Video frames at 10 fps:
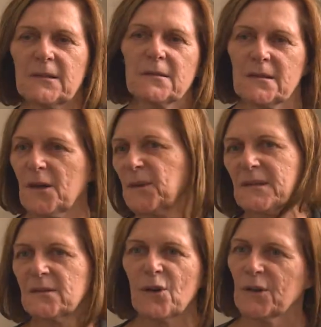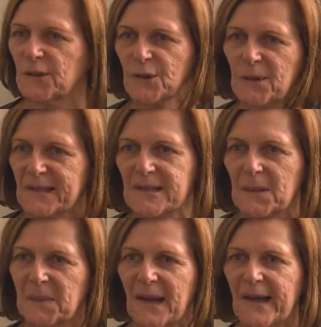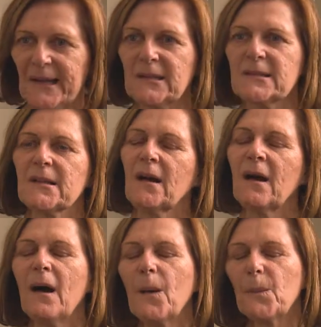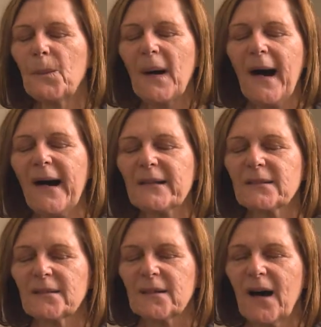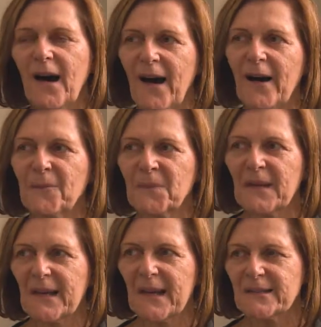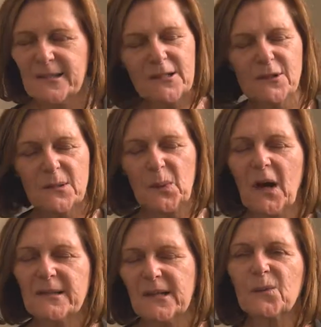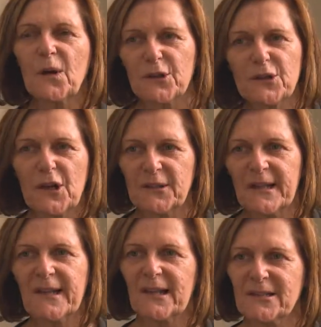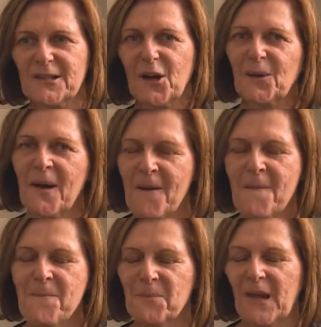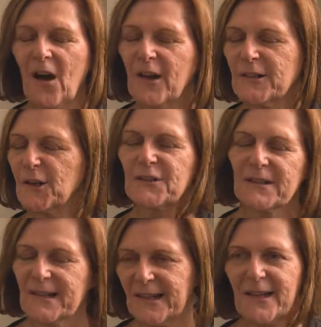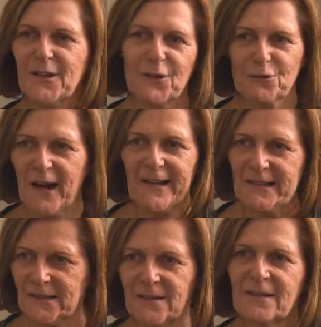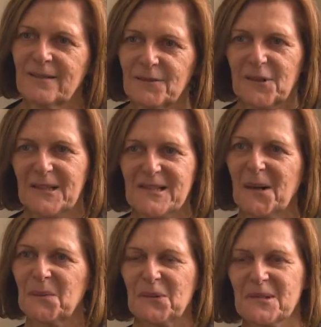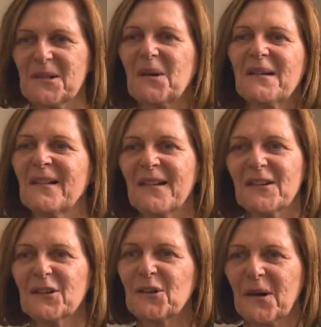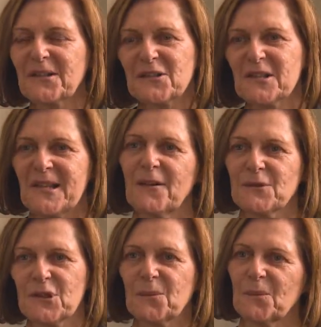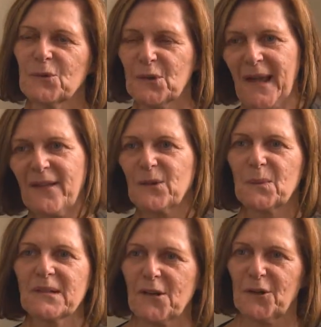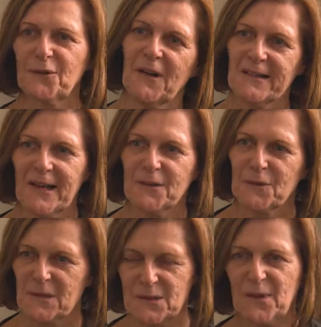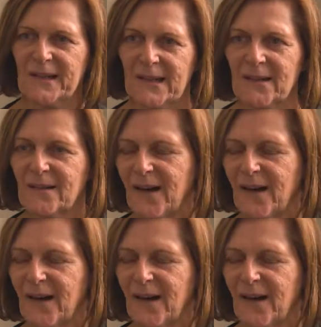and so it's not a noisy place, but it's still surprising what you don't hear. So I don't hear the rain, for example. So, I just have to look out the window to find out if it's raining.